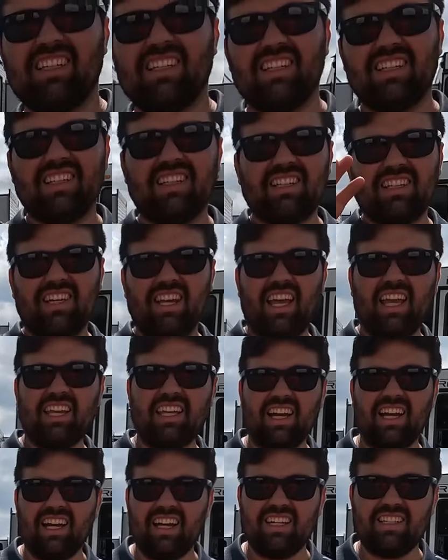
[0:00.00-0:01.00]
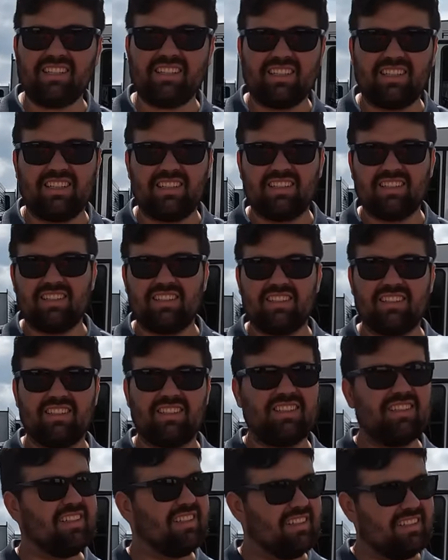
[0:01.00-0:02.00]
Hey, Will. Hey, guys. Top of the
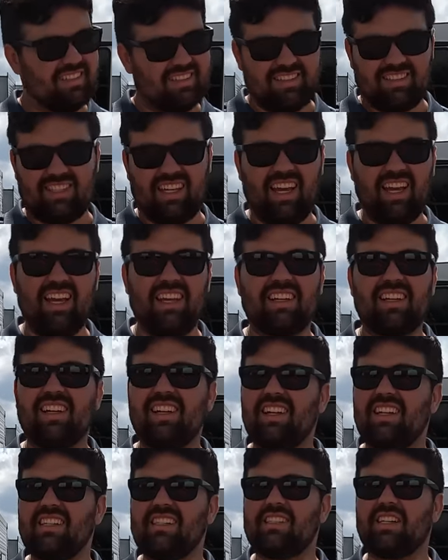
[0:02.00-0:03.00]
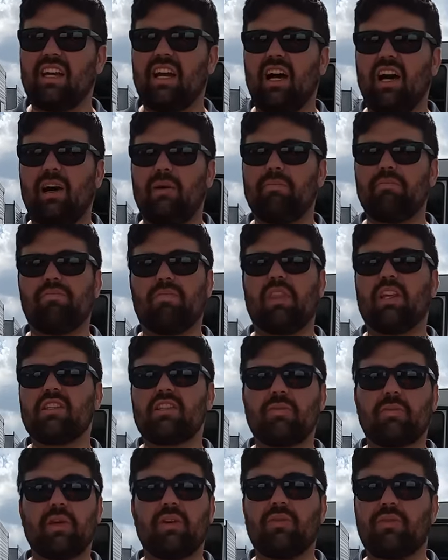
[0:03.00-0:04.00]
morning to you. Yeah, guys. Um,
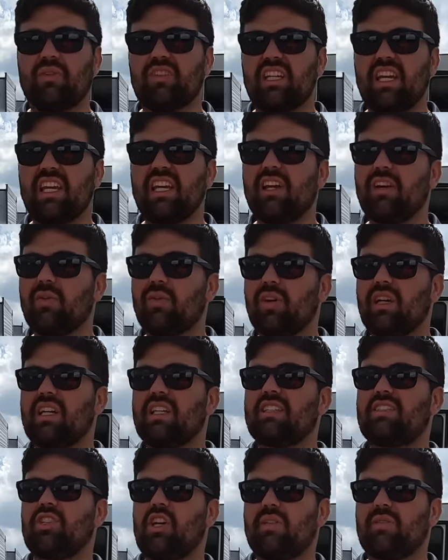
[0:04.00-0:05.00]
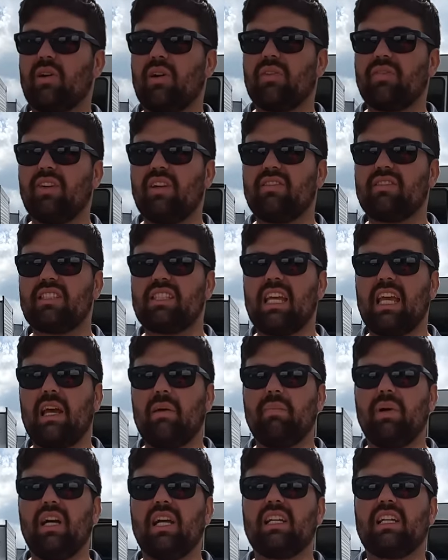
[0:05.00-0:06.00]
it's a beautiful day here. We're at General RV in
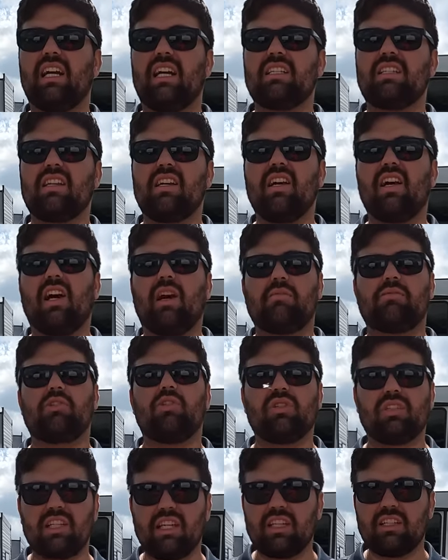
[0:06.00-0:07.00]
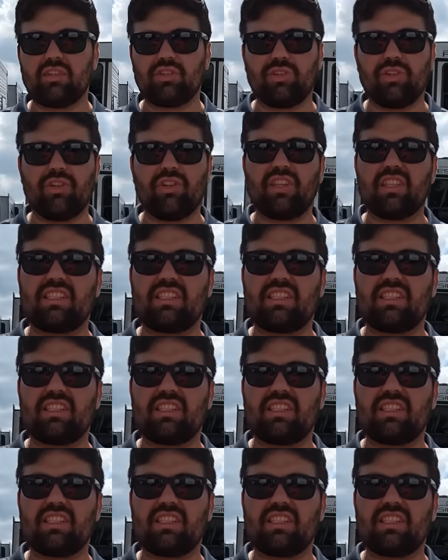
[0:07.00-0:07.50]
Tampa. And, guys, I'm so excited to show you